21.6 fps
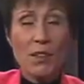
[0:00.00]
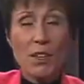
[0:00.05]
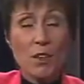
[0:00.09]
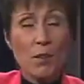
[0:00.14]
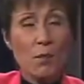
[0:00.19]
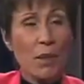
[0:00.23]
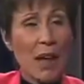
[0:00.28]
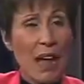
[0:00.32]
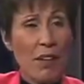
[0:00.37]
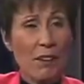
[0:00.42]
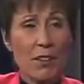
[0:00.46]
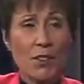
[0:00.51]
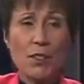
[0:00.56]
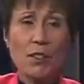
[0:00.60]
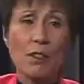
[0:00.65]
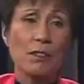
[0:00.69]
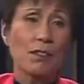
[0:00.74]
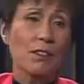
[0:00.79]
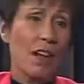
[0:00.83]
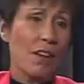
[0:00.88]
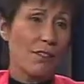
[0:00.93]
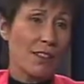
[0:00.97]
that are balanced
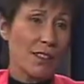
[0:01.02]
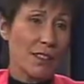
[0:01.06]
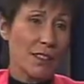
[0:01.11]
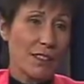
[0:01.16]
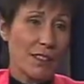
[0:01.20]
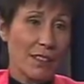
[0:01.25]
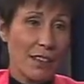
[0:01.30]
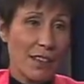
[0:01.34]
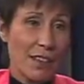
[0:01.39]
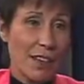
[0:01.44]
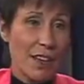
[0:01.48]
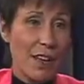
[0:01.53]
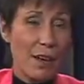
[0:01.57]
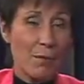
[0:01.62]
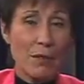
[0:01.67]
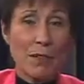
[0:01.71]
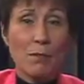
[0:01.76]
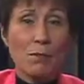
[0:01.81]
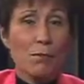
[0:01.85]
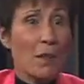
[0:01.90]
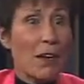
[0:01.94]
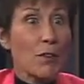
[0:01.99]
love it. I
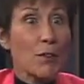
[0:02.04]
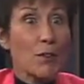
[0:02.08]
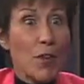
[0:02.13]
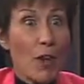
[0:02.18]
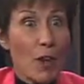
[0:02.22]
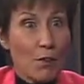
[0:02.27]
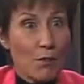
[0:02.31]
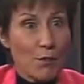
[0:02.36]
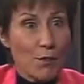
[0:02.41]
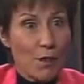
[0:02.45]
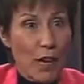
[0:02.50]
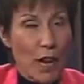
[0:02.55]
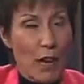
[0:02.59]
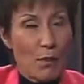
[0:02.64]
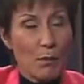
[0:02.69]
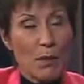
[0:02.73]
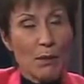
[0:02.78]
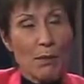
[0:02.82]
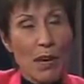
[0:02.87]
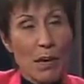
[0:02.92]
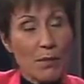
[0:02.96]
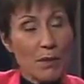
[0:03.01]
mean, myself, I'm
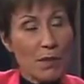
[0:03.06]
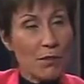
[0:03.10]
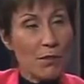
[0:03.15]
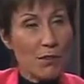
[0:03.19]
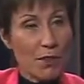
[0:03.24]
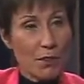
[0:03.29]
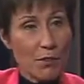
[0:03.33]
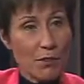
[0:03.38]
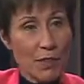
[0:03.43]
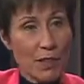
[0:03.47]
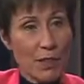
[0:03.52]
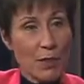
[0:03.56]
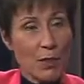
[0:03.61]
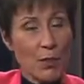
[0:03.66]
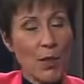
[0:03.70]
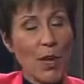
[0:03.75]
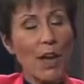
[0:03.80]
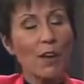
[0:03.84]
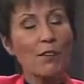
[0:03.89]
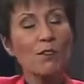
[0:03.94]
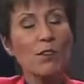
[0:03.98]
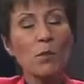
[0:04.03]
in my mid-50s.
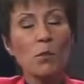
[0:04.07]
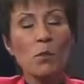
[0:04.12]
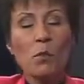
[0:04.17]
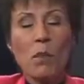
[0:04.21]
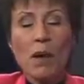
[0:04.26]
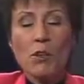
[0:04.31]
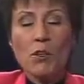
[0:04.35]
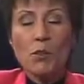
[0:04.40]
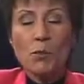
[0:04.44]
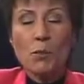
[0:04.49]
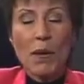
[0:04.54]
I feel much